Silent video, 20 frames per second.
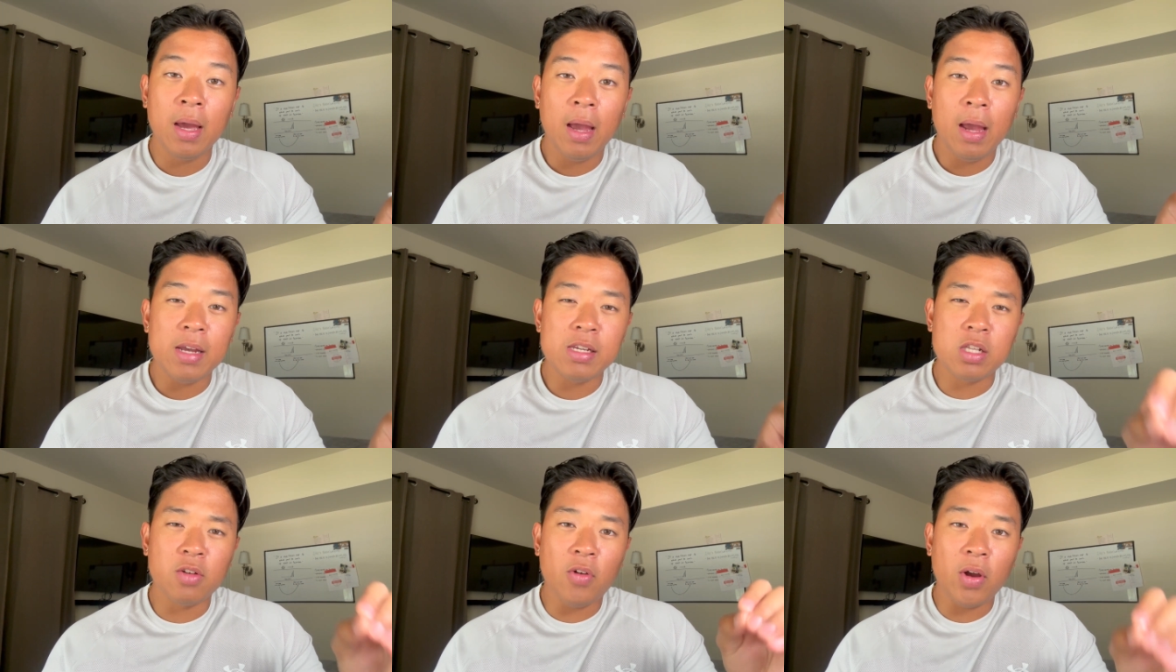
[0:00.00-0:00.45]

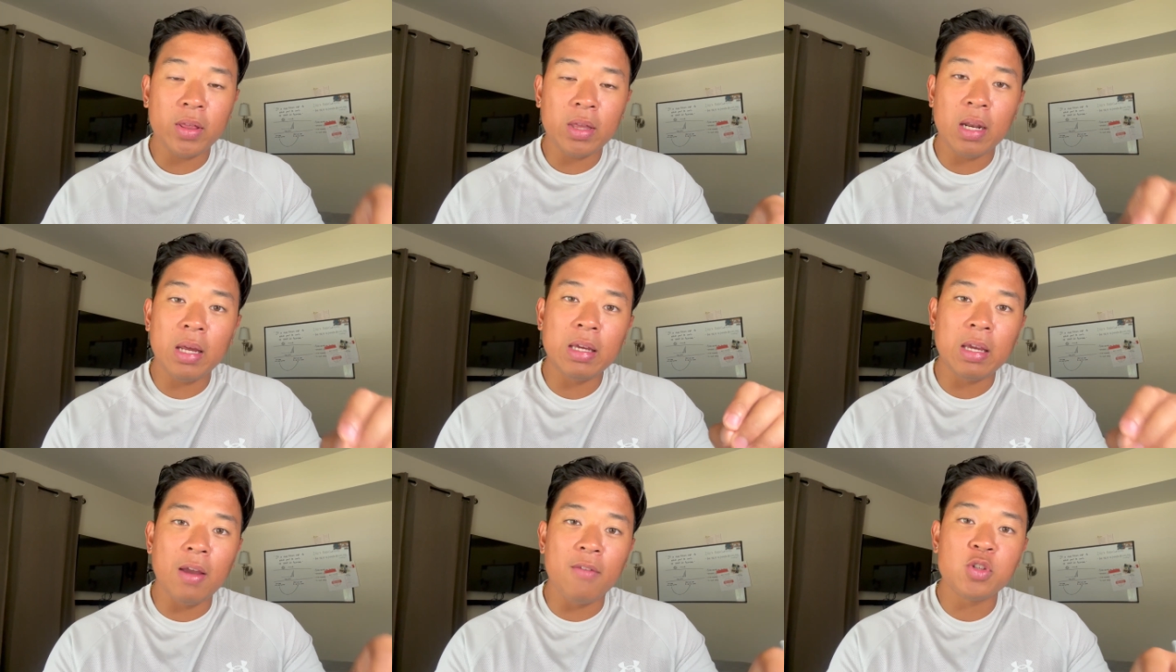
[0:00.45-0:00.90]
is the fact that
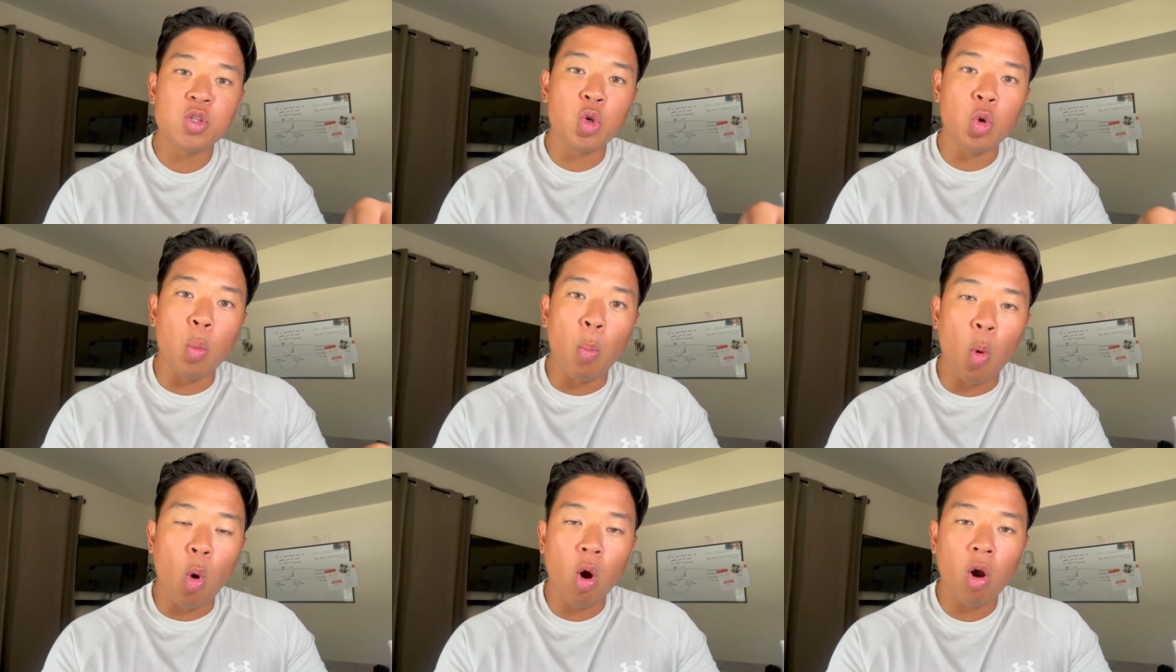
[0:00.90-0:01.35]
it gives
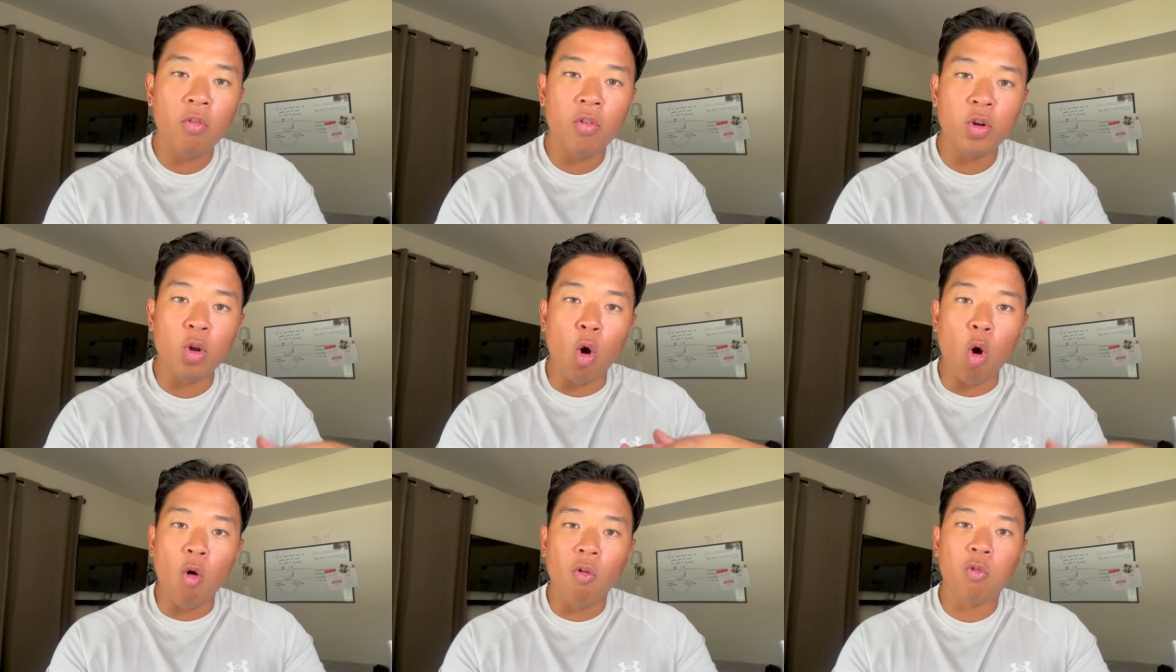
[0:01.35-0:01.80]
you more of
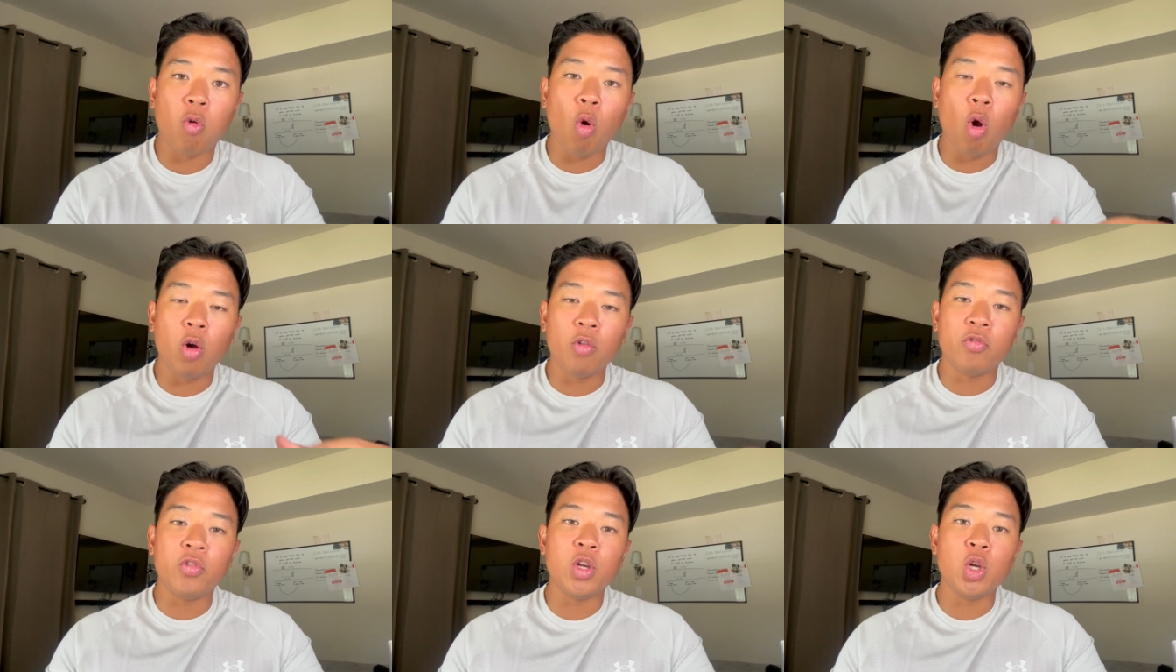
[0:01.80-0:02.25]
an
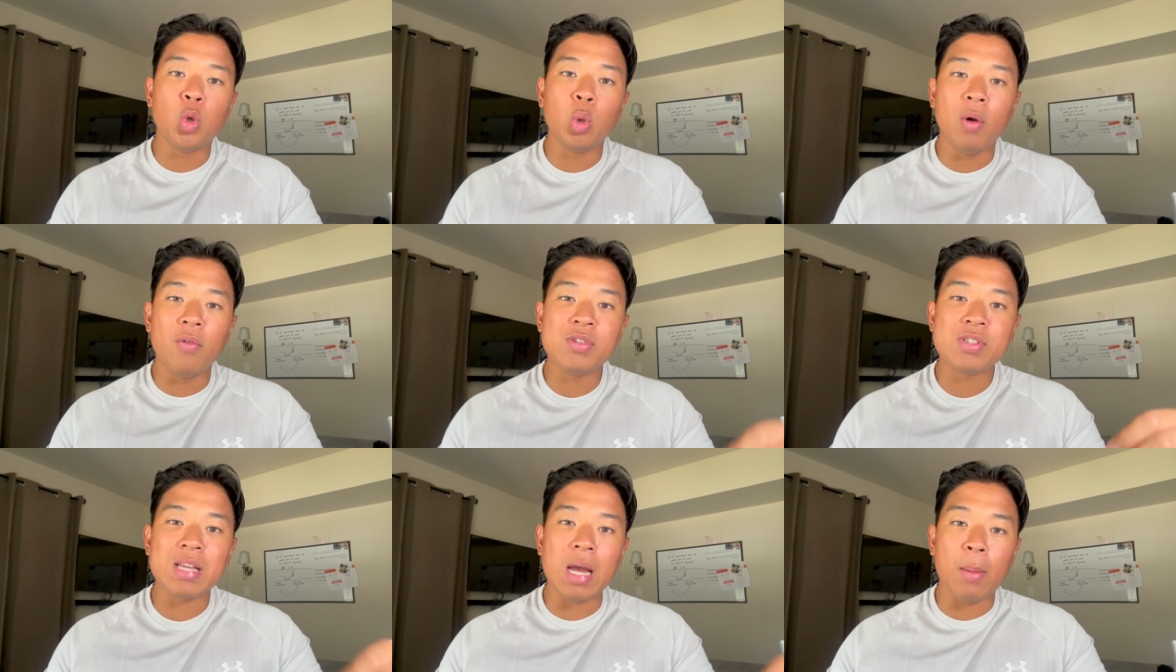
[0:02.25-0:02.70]
overall view
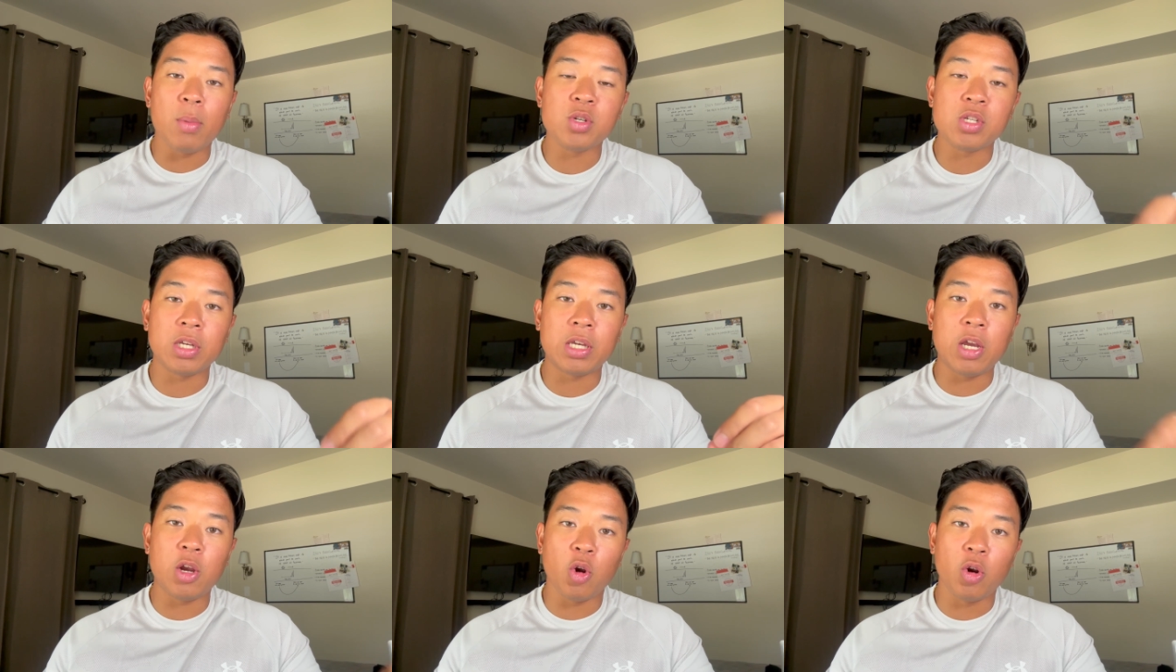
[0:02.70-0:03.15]
of
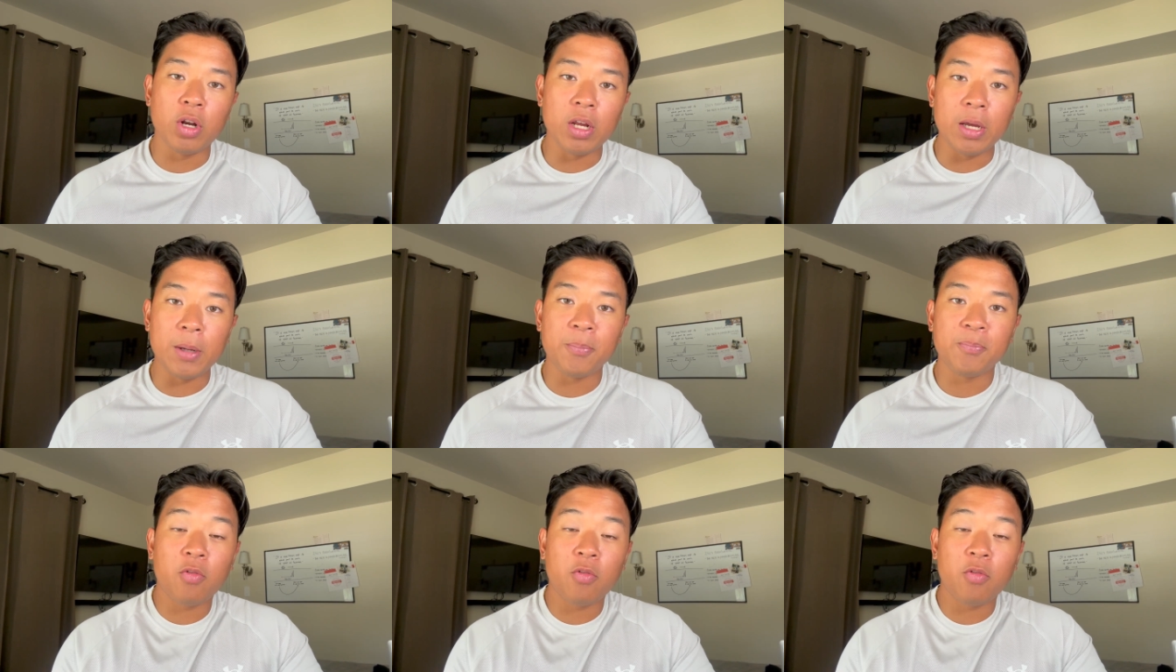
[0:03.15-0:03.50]
cybersecurity.